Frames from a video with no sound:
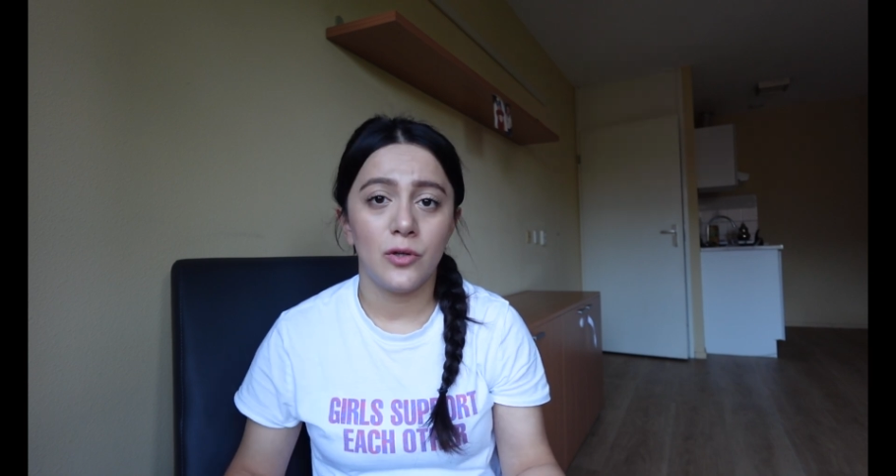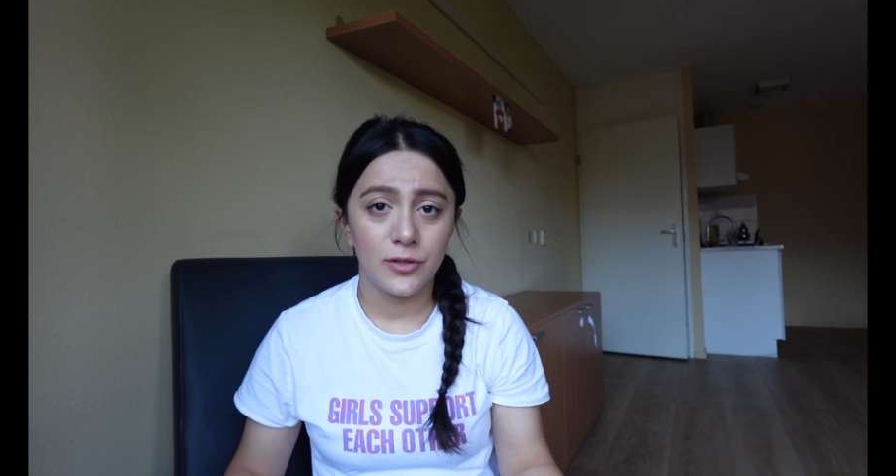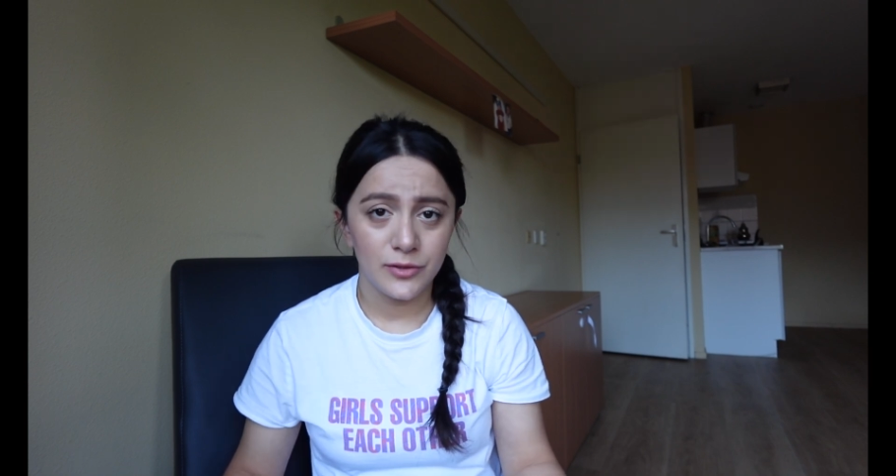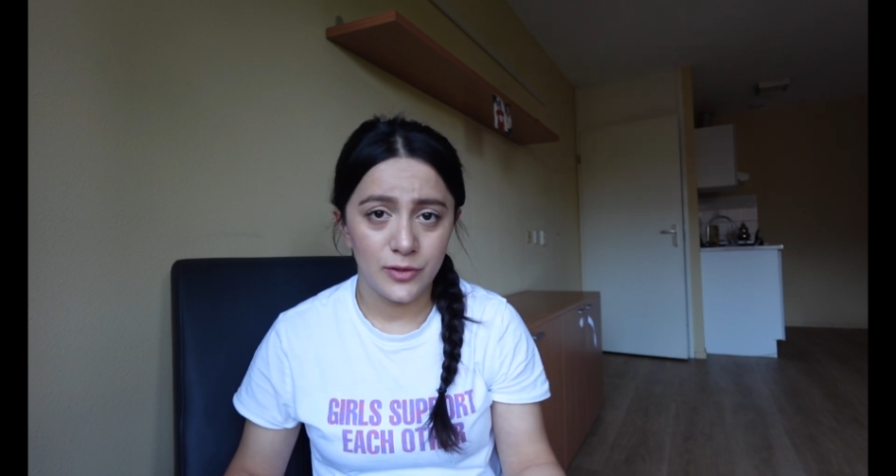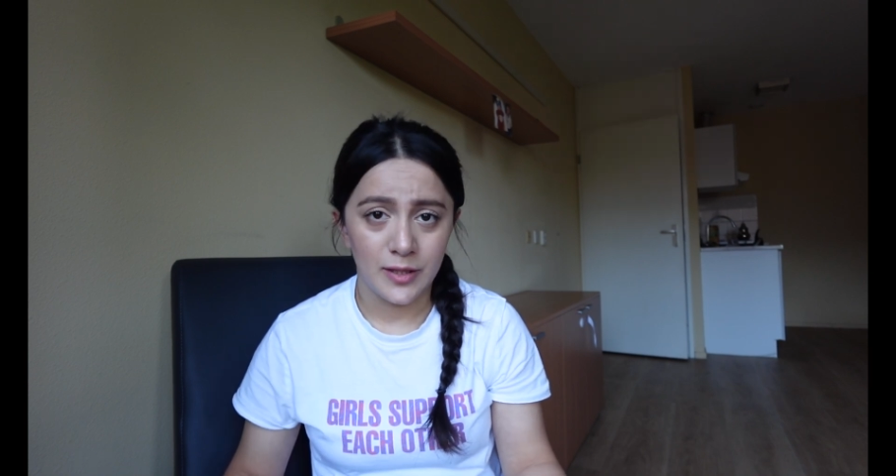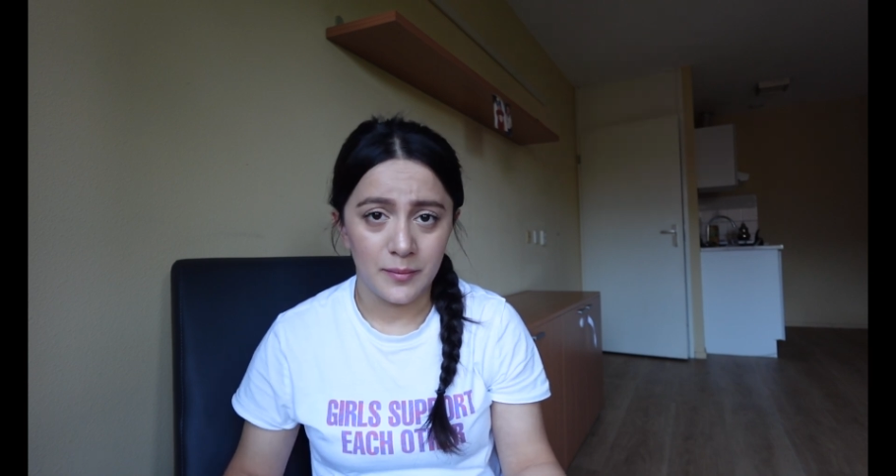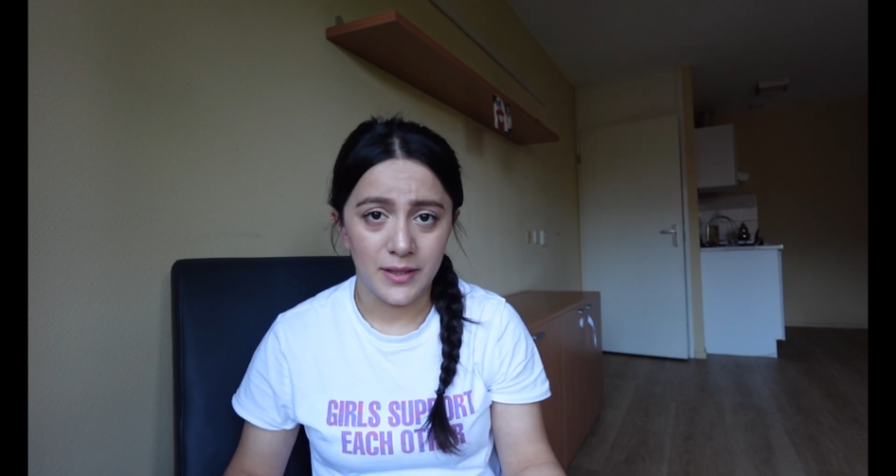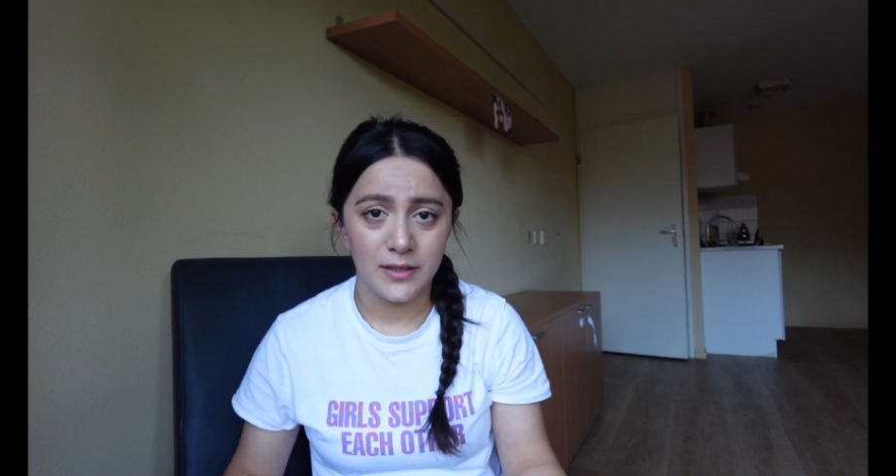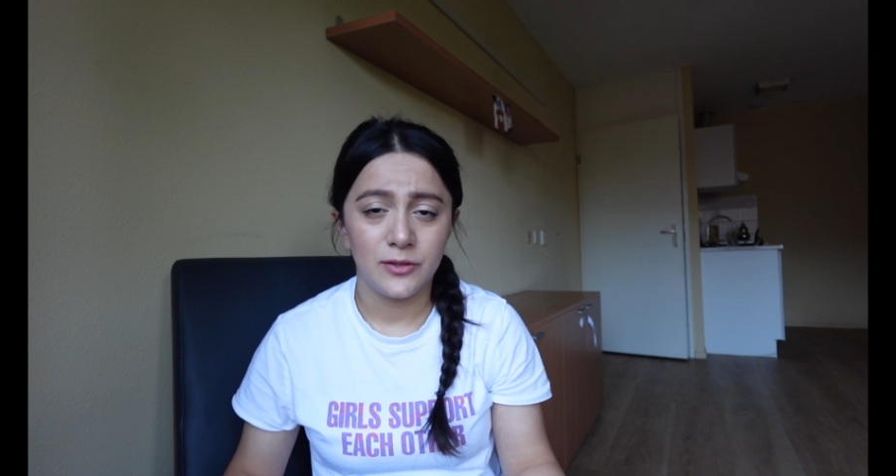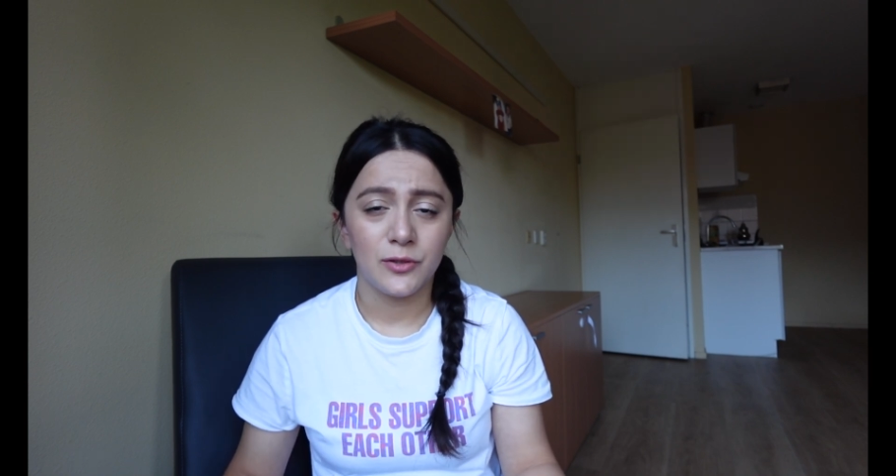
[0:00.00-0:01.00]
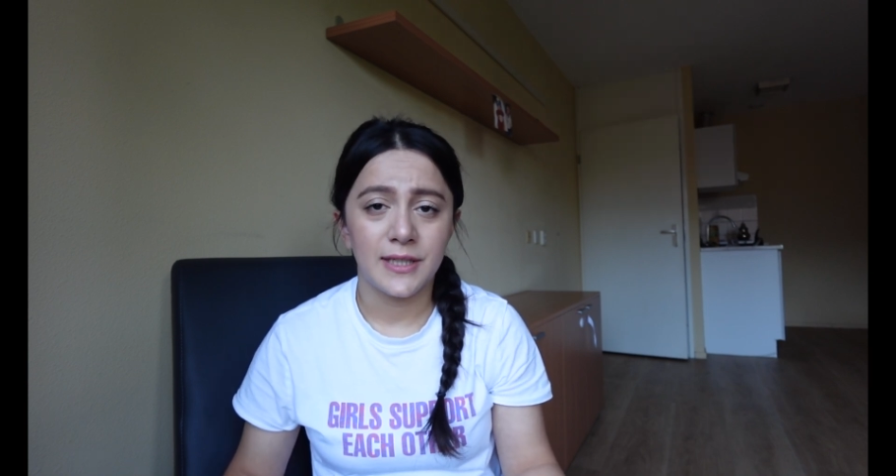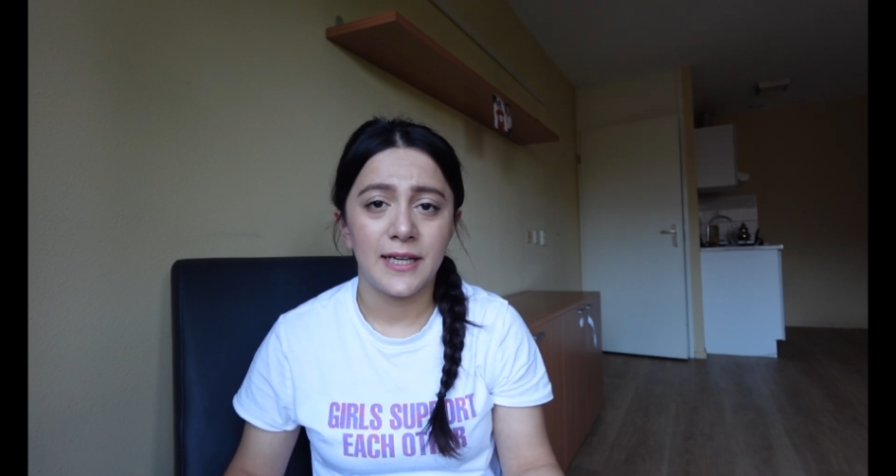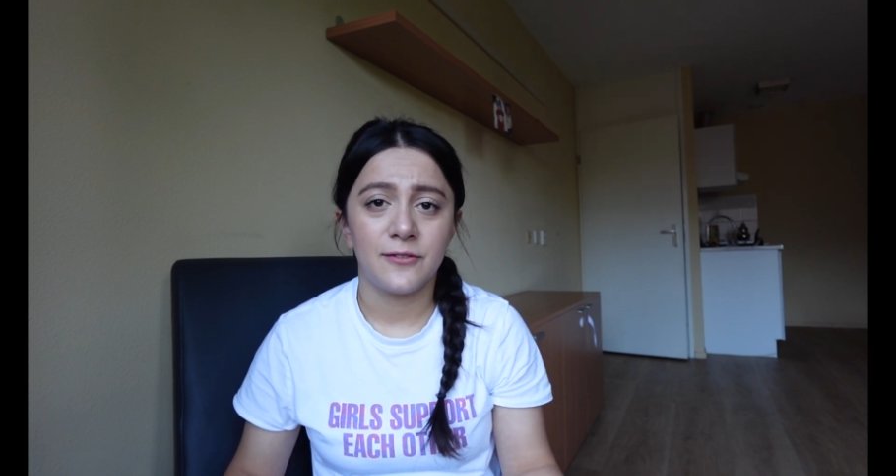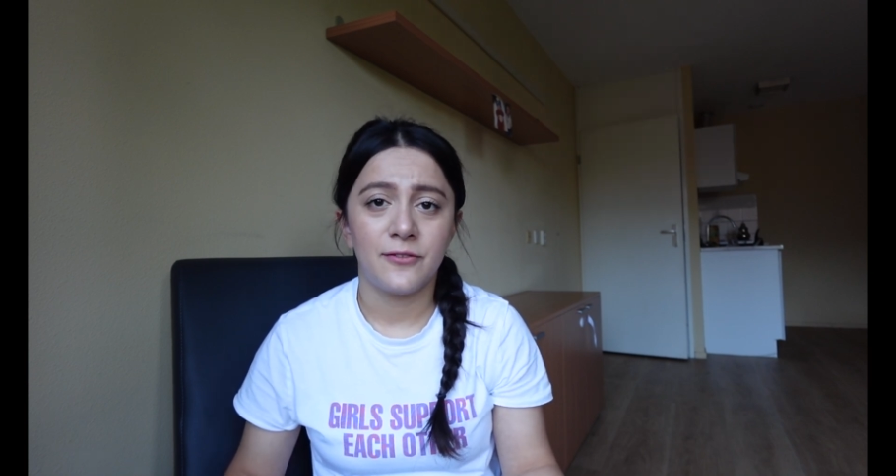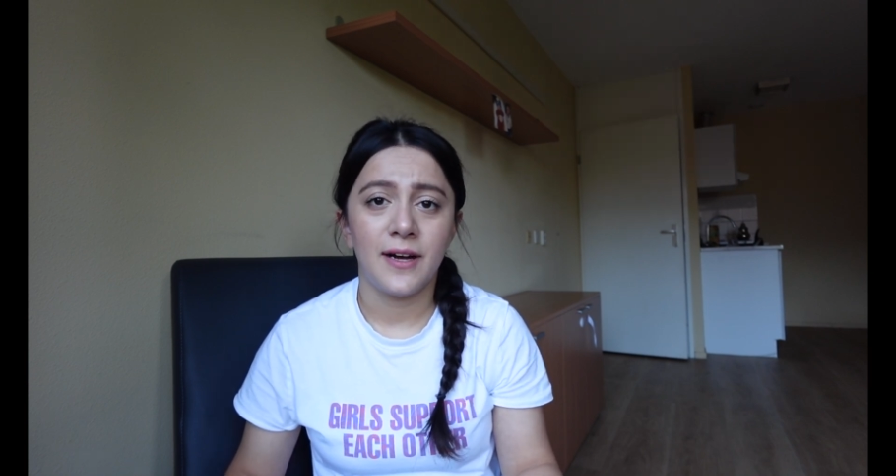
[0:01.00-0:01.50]
Learn UML, you
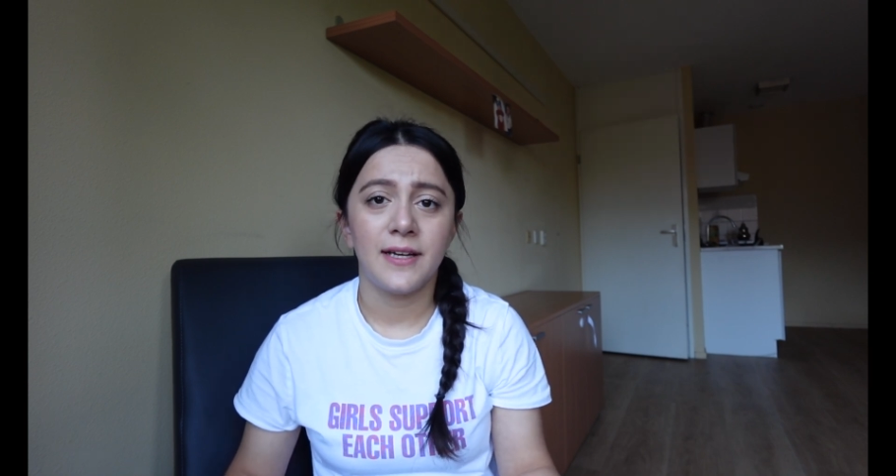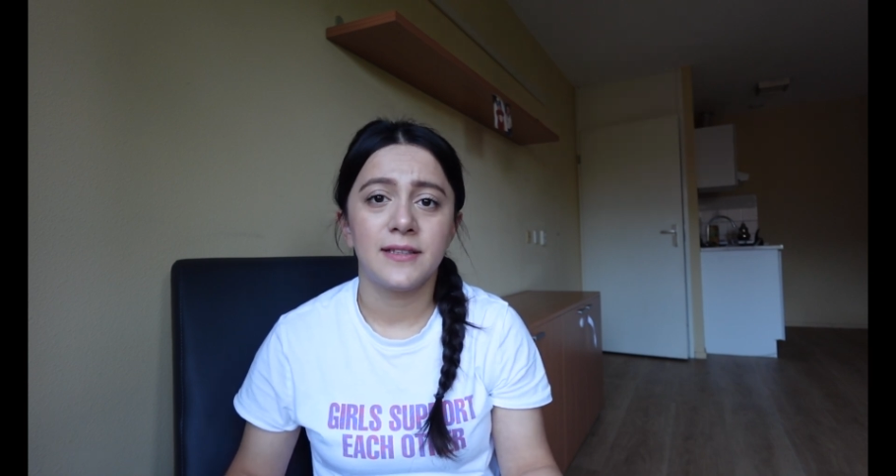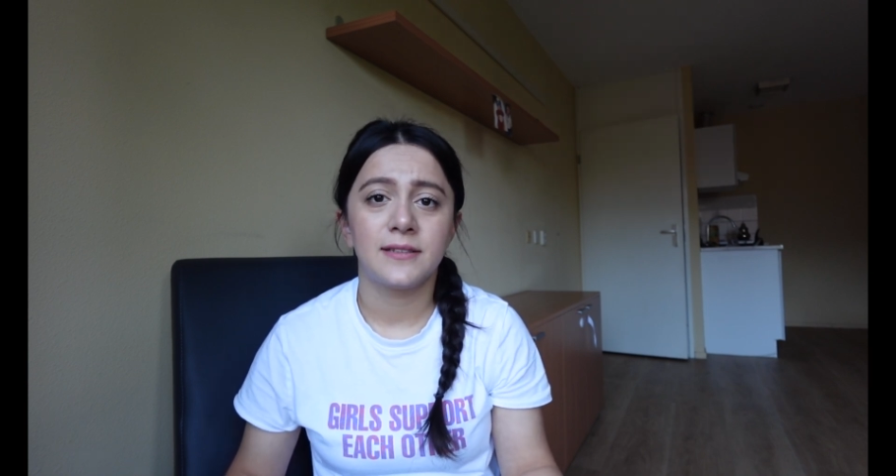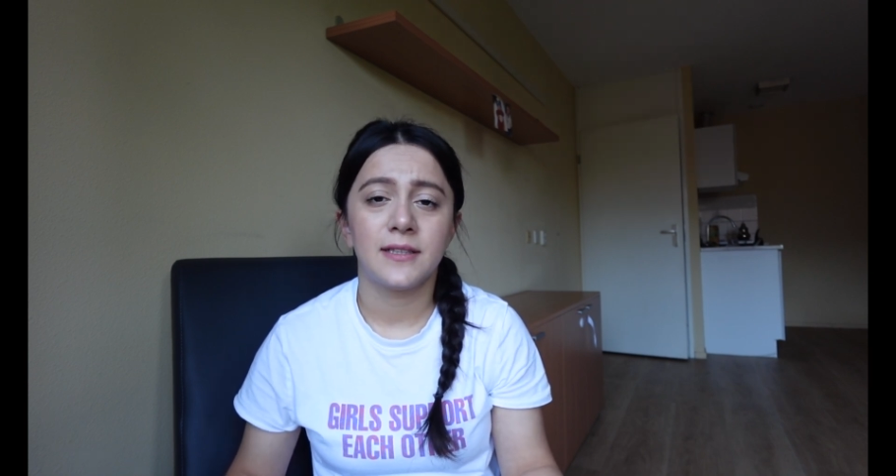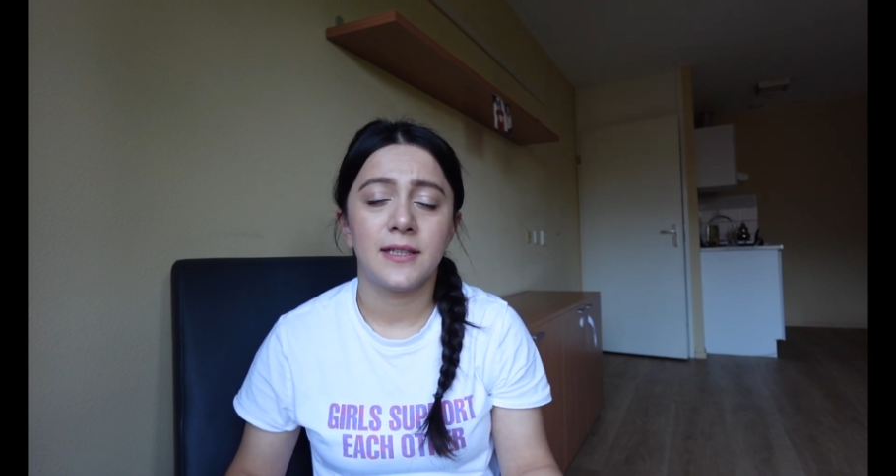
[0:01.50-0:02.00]
can find